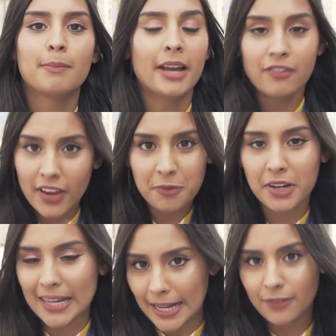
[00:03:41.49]
my favorite
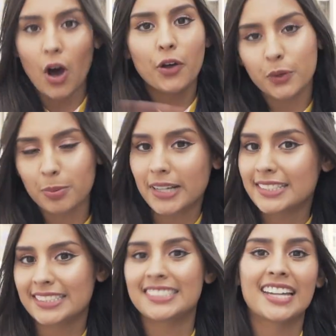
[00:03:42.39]
out of all 3
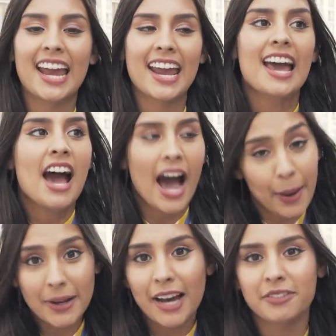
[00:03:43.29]
places today, I
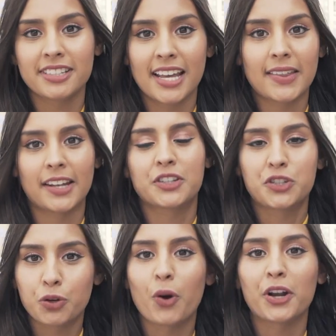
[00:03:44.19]
would have to say that it's
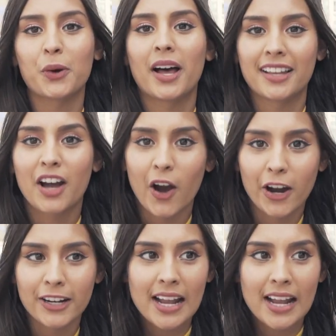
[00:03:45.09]
Toronto a la carte.